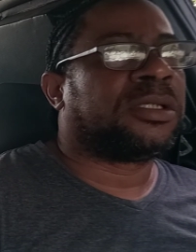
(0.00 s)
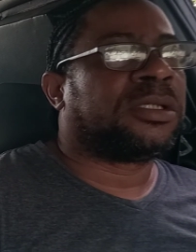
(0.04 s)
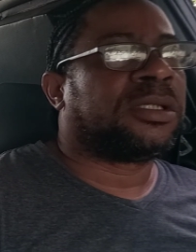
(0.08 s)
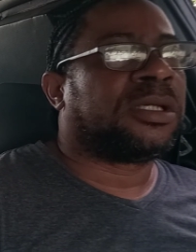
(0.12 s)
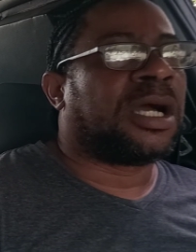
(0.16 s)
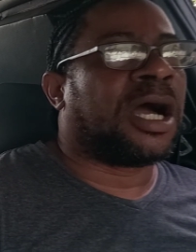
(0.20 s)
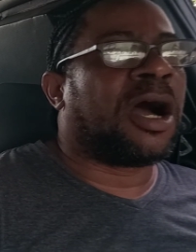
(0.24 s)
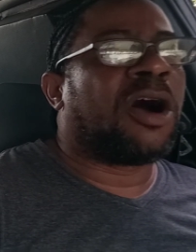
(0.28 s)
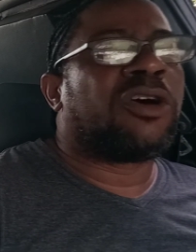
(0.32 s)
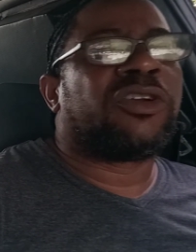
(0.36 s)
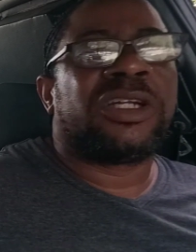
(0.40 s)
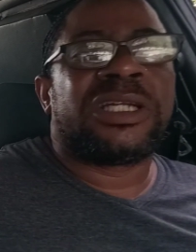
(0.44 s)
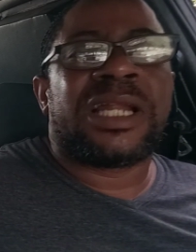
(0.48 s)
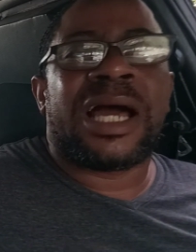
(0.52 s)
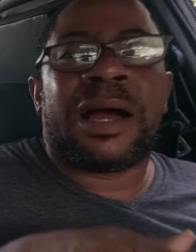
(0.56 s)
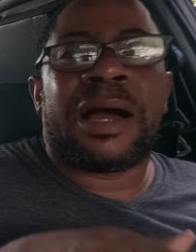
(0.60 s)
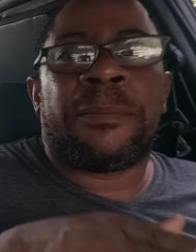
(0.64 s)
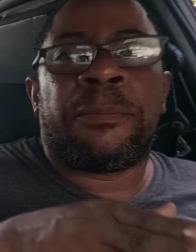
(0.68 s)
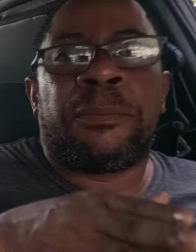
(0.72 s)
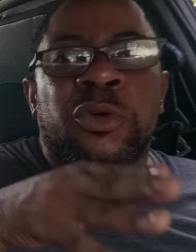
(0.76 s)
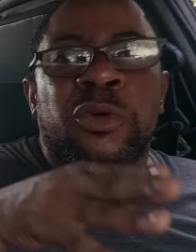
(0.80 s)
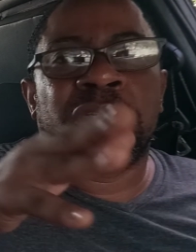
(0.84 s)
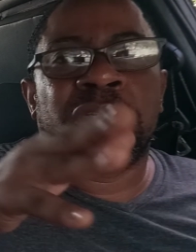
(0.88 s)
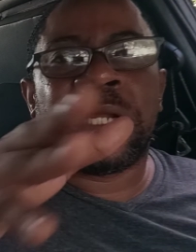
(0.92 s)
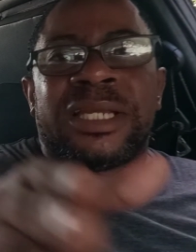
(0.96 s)
And you know,
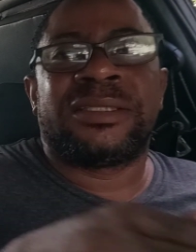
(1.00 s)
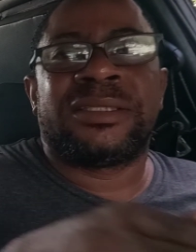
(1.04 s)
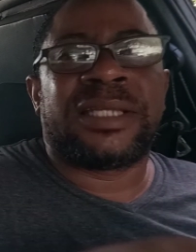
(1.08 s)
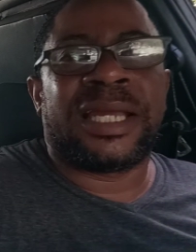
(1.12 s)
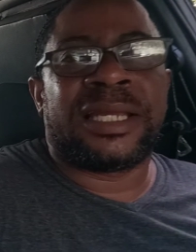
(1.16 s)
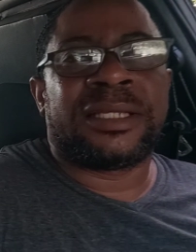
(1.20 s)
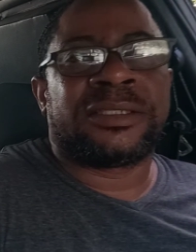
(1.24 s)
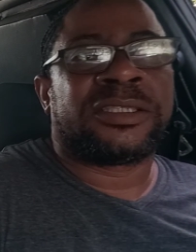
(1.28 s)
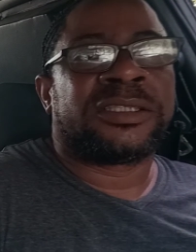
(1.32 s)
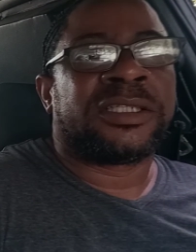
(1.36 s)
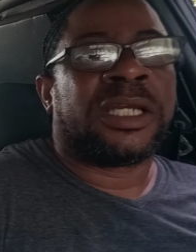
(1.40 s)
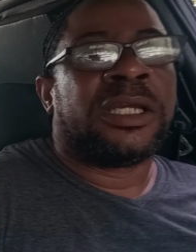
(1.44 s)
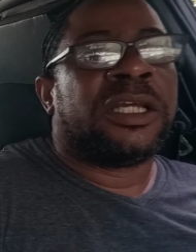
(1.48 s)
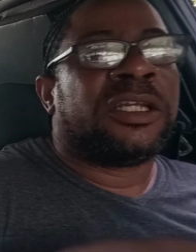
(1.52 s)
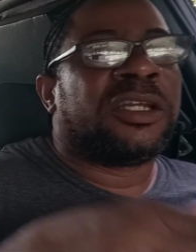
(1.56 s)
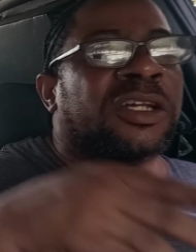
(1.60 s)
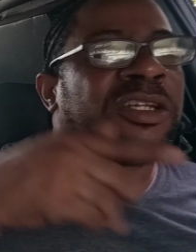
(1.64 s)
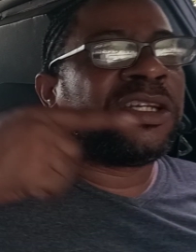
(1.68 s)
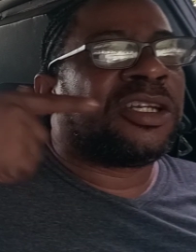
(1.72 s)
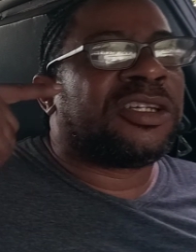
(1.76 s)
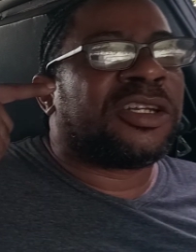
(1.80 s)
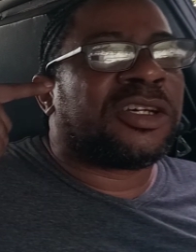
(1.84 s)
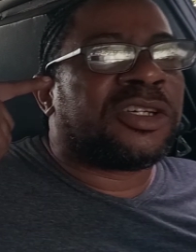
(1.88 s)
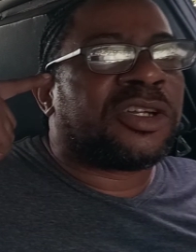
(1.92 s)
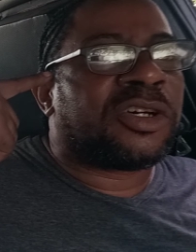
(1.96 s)
put no intention,
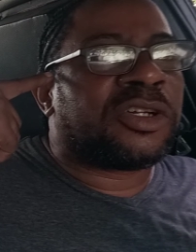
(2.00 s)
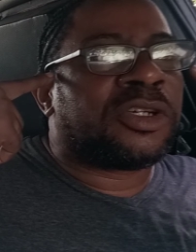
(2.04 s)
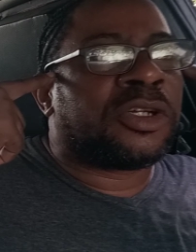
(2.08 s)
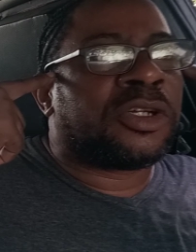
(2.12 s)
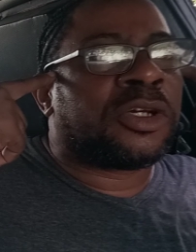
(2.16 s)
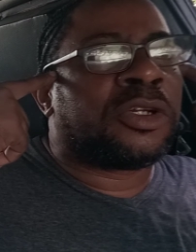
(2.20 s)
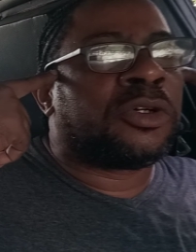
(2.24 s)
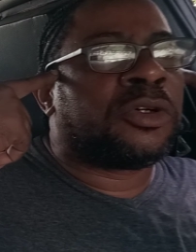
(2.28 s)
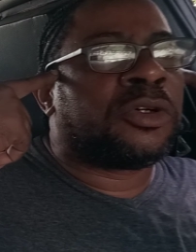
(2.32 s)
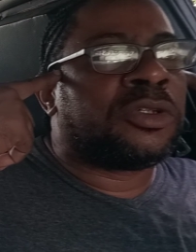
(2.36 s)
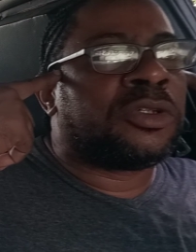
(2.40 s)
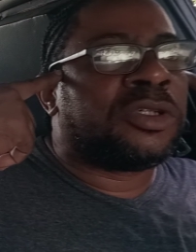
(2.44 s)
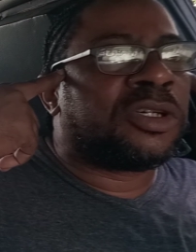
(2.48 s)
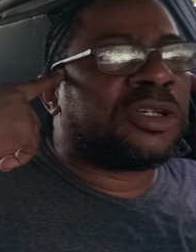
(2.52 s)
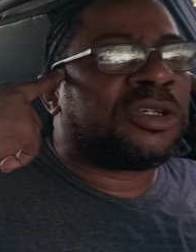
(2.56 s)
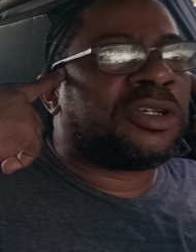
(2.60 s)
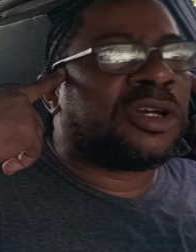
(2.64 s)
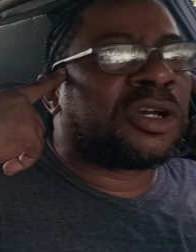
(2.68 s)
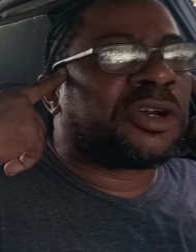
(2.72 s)
no